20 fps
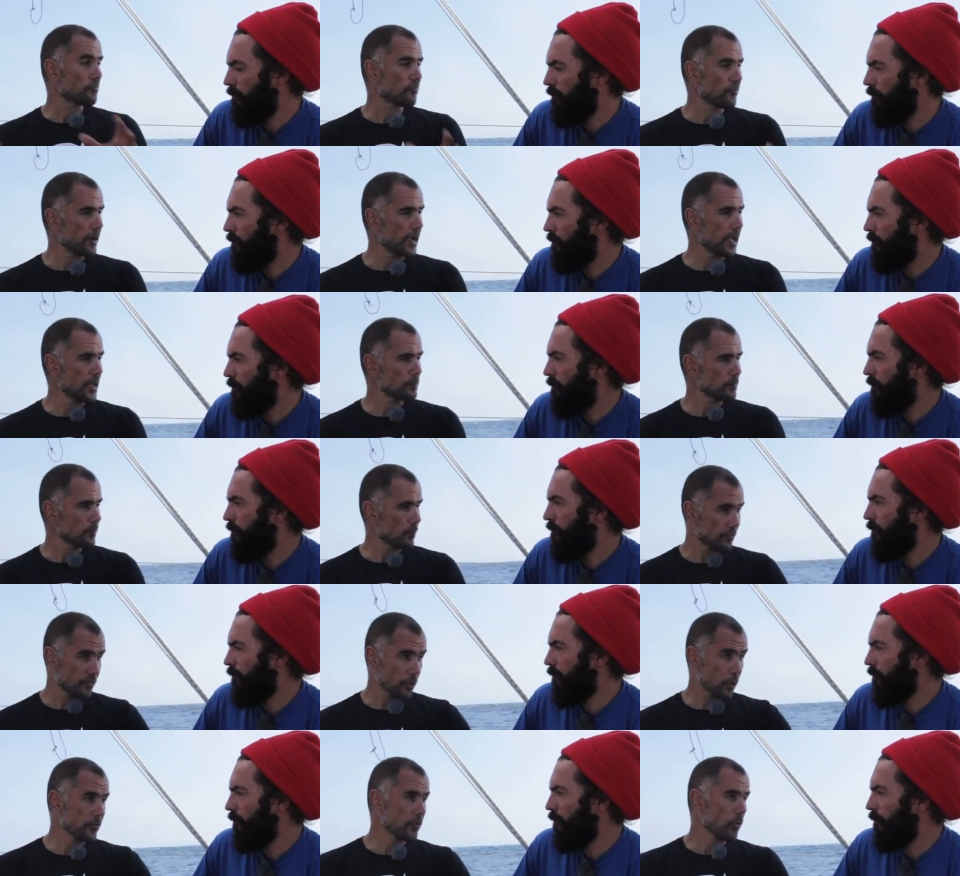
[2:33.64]
Speaker 1: frame. We
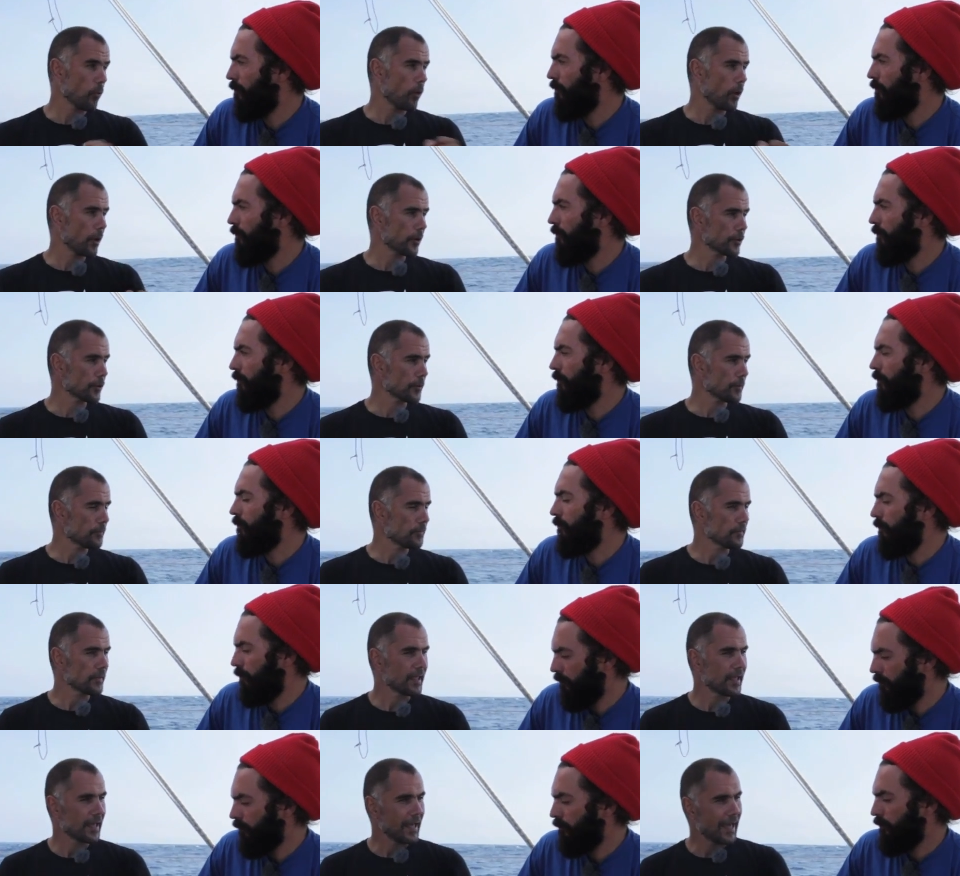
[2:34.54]
throw in the water
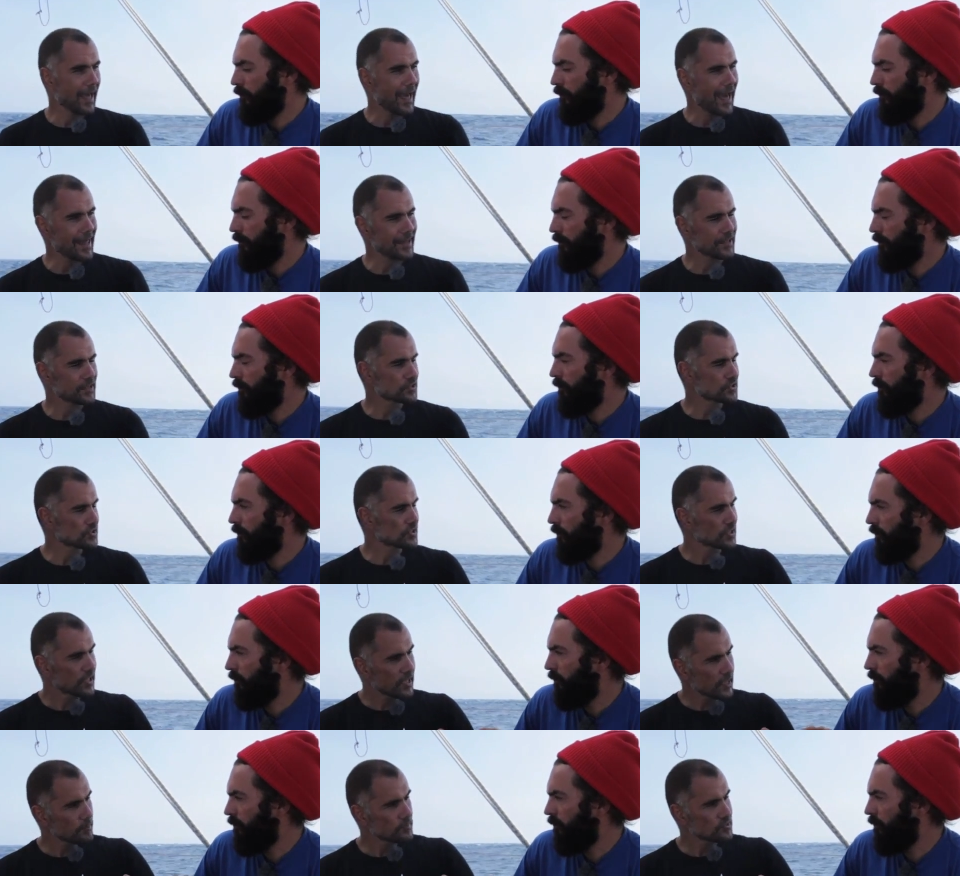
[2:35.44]
and it just
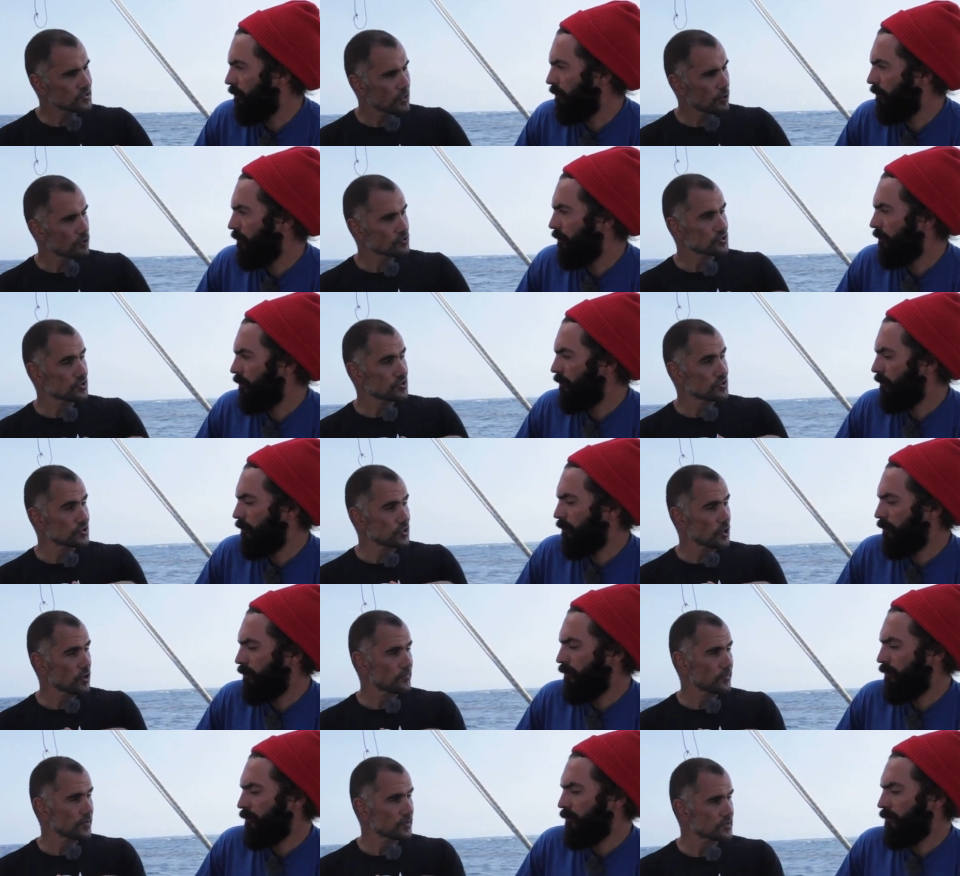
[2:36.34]
skims the ocean
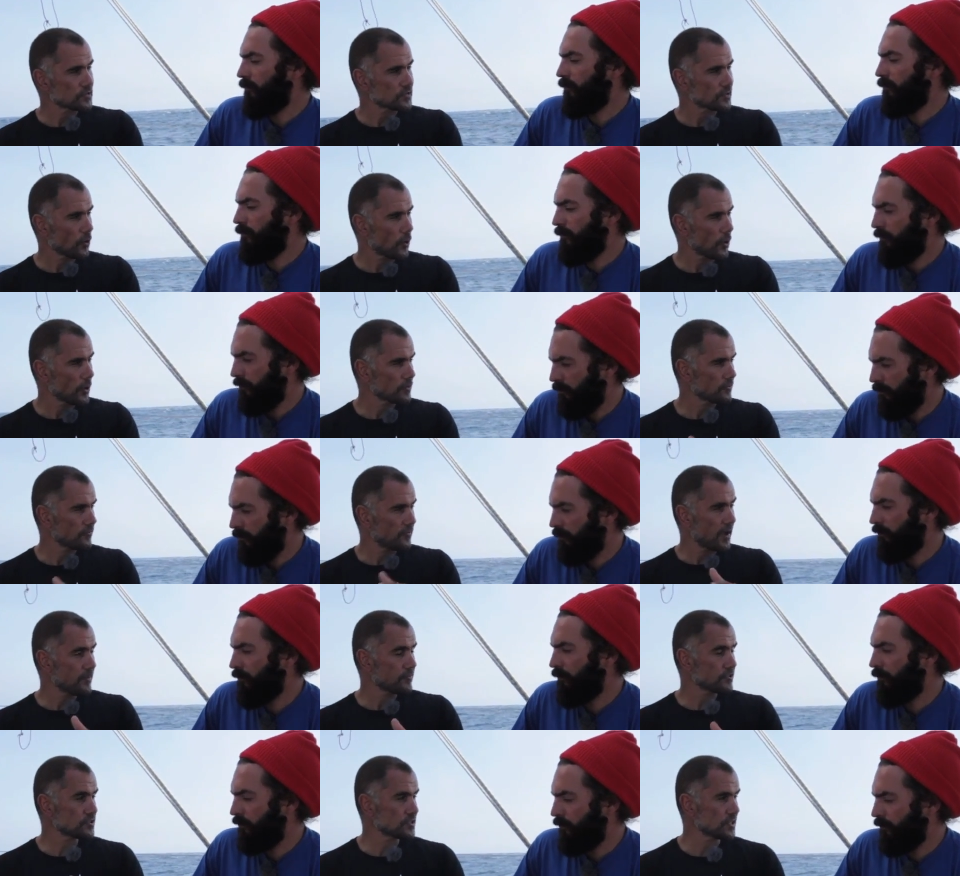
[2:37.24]
surface going
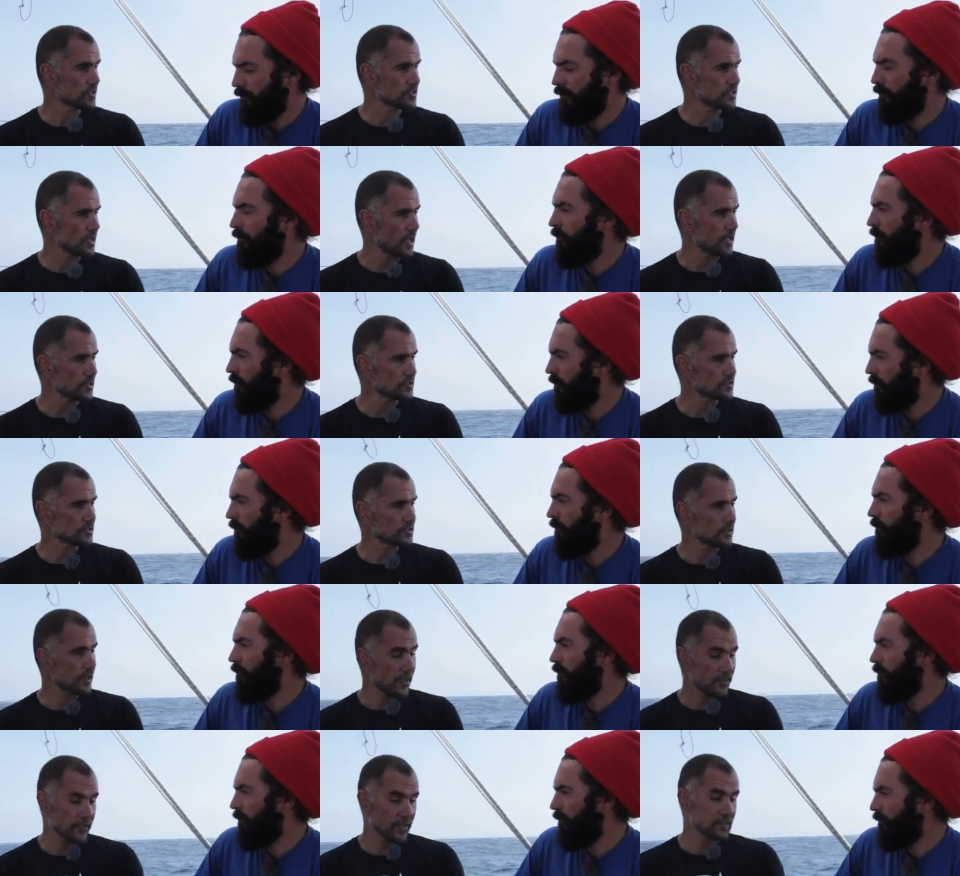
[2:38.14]
five or six knots.
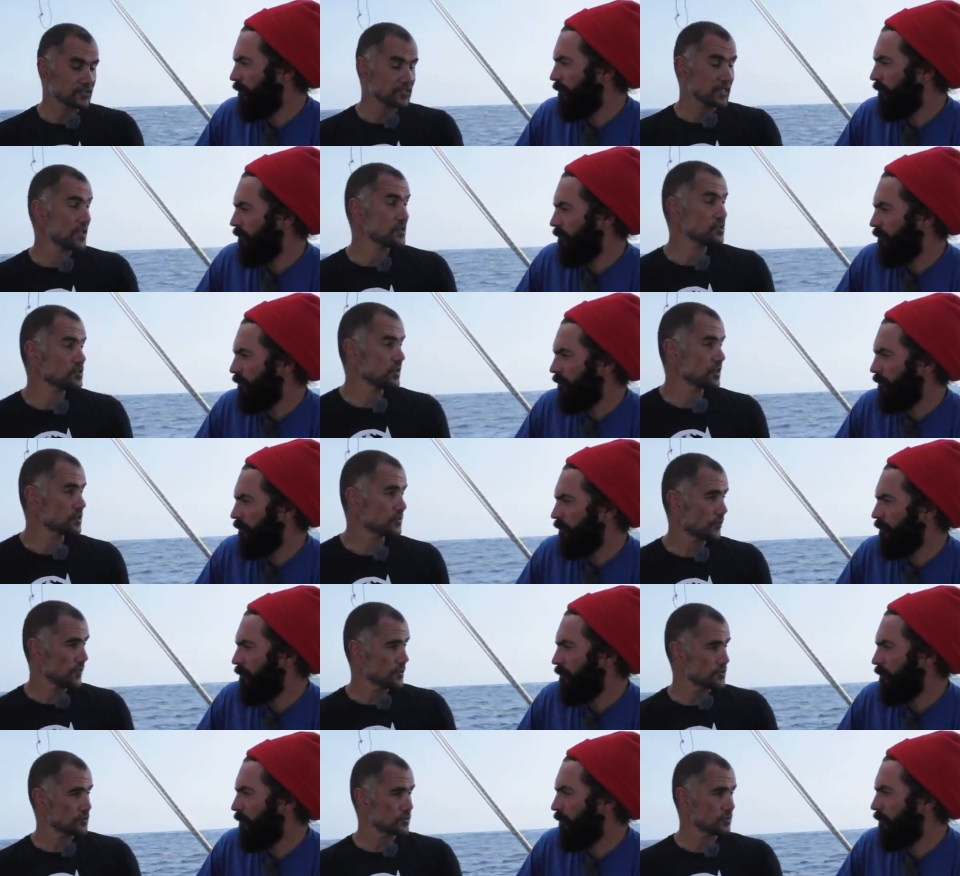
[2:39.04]
And the intention is
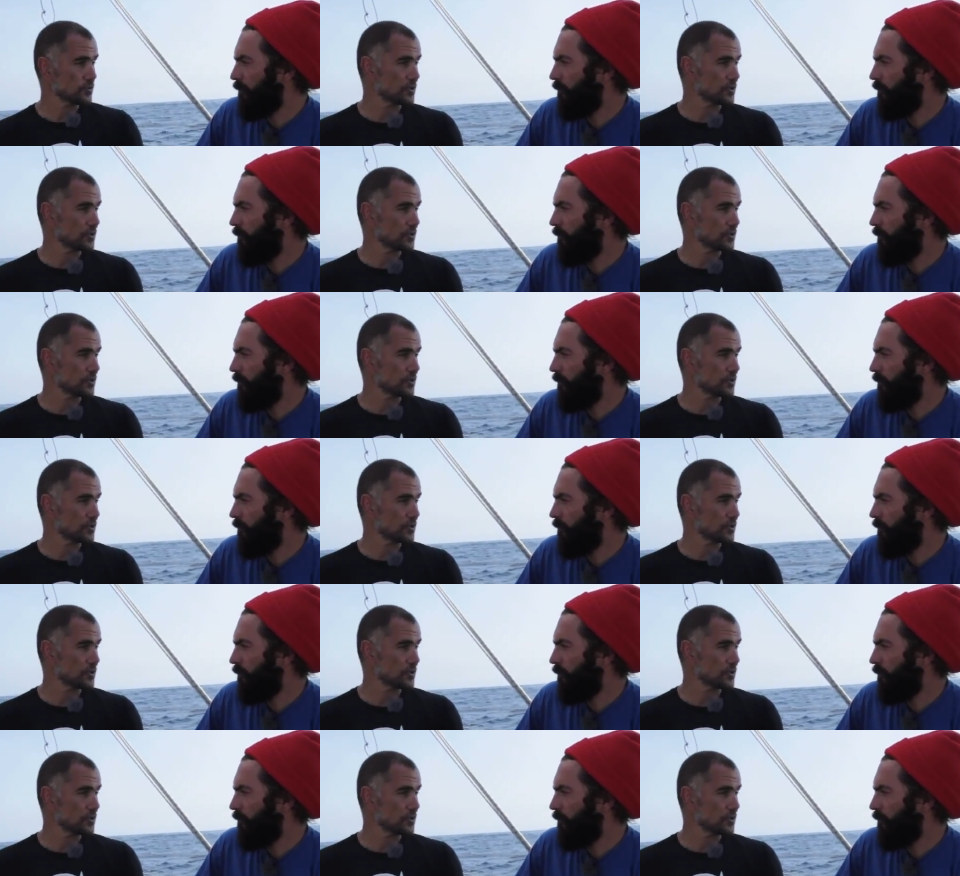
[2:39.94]
for it to